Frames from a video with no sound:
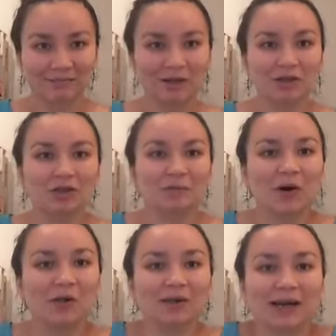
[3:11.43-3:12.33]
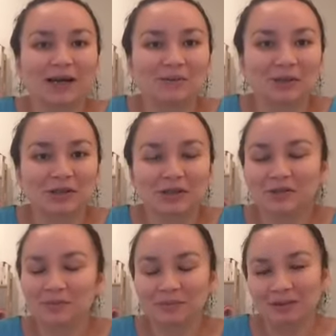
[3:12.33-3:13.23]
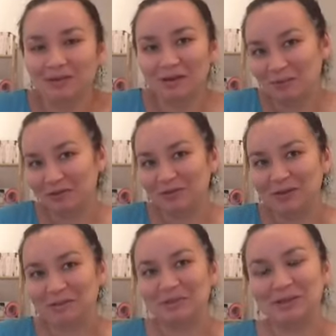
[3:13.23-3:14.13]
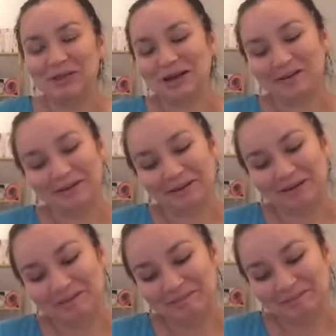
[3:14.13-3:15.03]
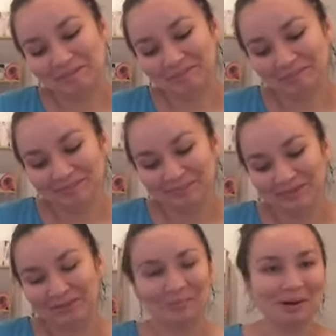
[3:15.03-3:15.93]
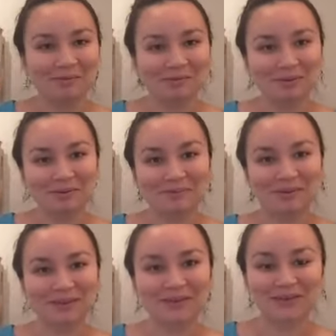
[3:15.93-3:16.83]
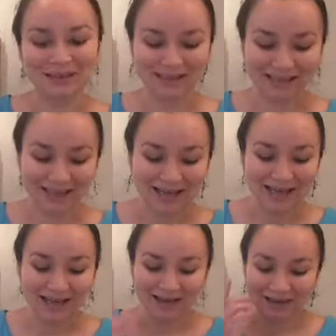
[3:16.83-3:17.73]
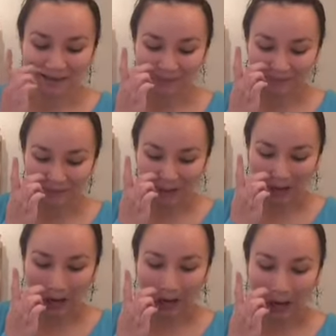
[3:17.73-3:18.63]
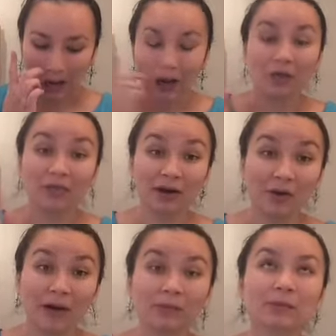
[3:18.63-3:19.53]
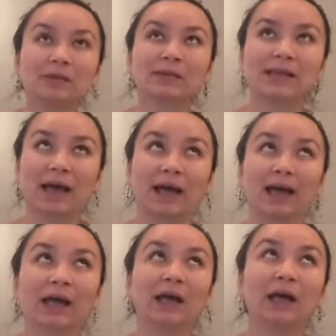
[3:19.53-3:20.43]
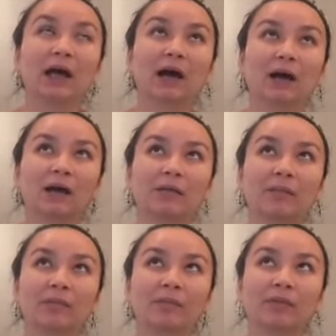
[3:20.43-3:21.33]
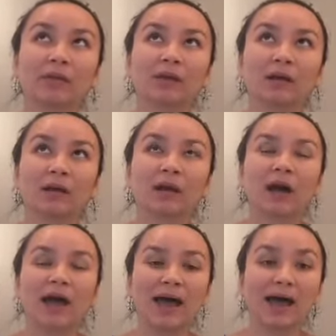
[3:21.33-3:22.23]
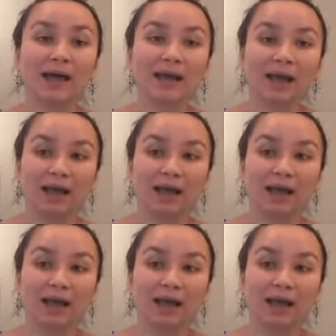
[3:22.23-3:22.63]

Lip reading: much smaller head, which would be a lot more fun to push out. But I probably won't be so lucky. Although I will say, I